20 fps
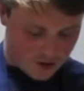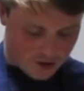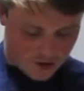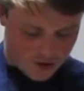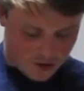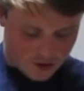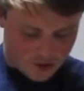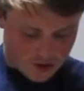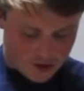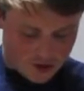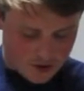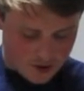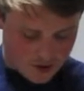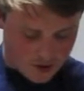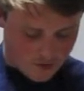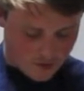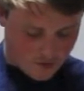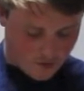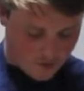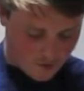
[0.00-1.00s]
Going to
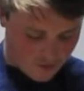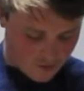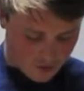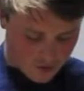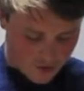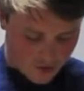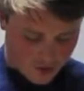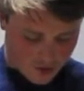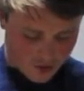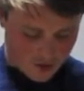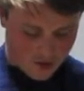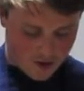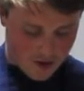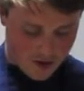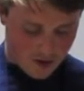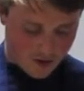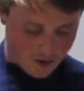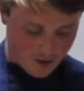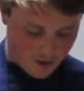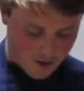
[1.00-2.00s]
oil it
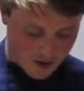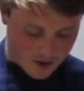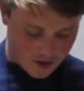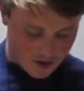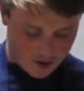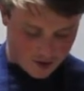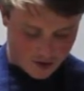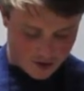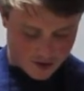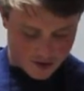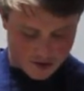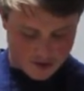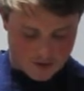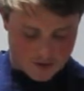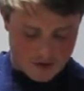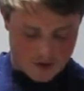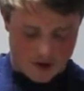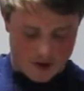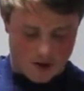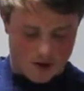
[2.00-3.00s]
around and make sure
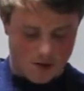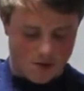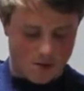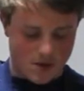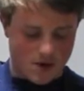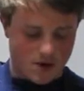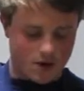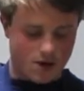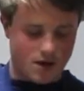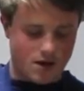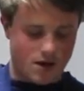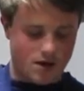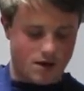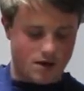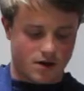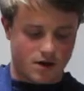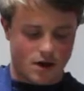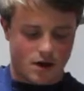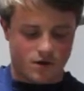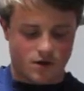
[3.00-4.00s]
the marinade
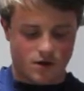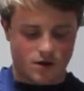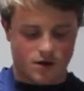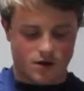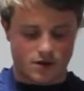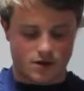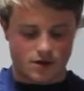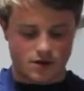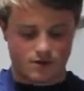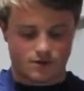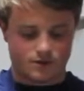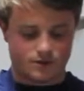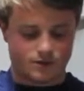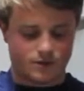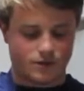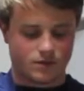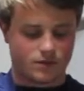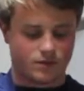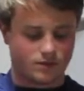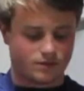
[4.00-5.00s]
covers,
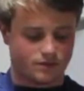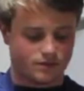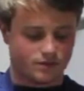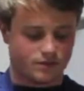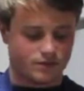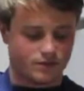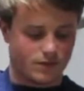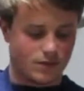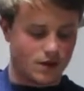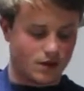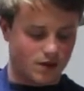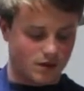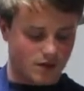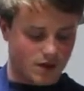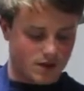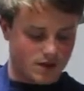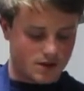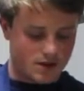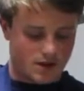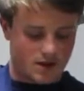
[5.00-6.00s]

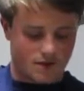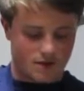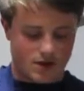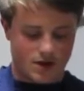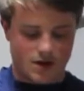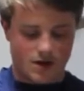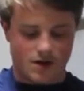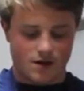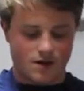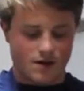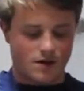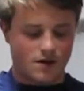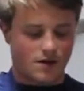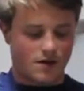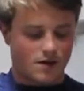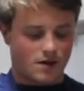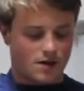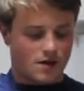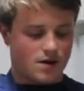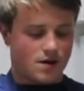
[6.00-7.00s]
gets every
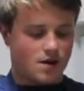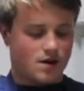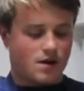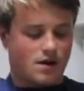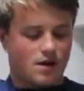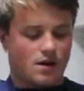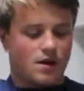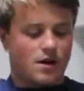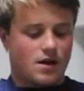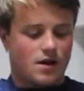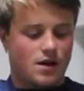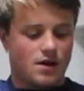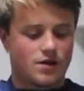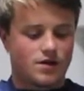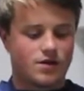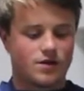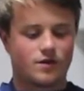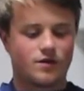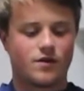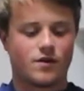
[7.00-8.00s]

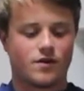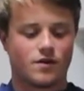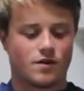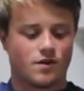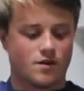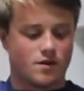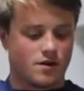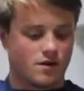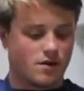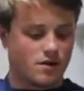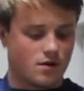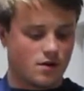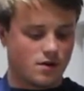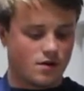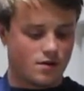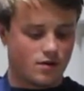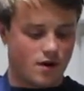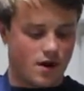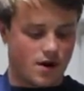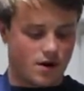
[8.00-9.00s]
inch of your
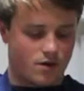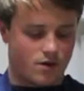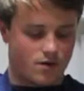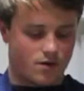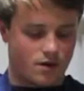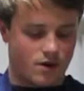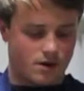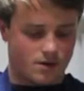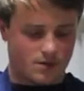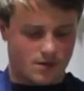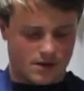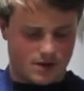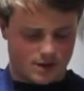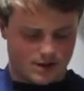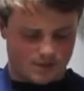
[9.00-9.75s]
rack of ribs.